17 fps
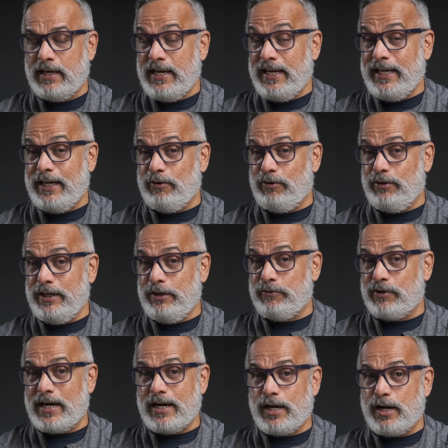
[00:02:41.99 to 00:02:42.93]
you
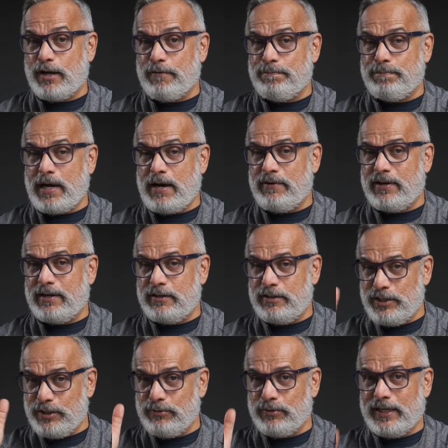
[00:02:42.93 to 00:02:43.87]
run out of power
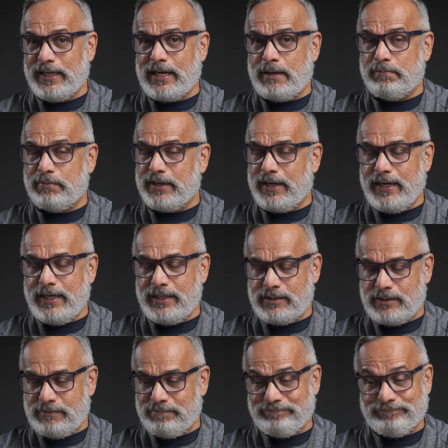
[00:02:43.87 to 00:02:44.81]
during
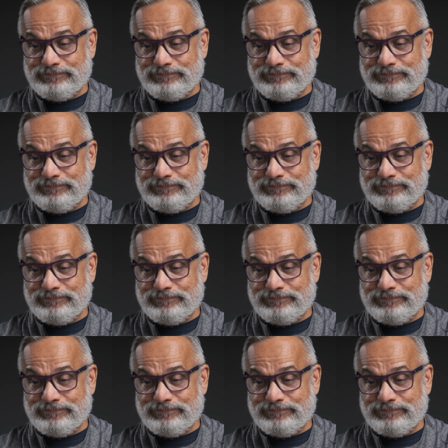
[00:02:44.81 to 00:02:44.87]
upgrades,